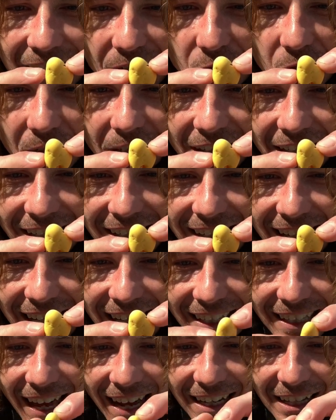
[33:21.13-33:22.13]
Really
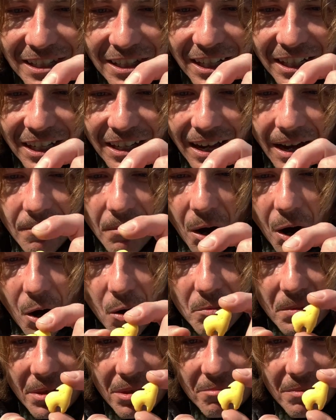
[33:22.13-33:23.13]
neat, and it's gonna come
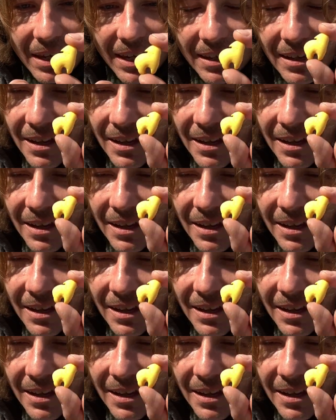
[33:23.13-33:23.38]
home with me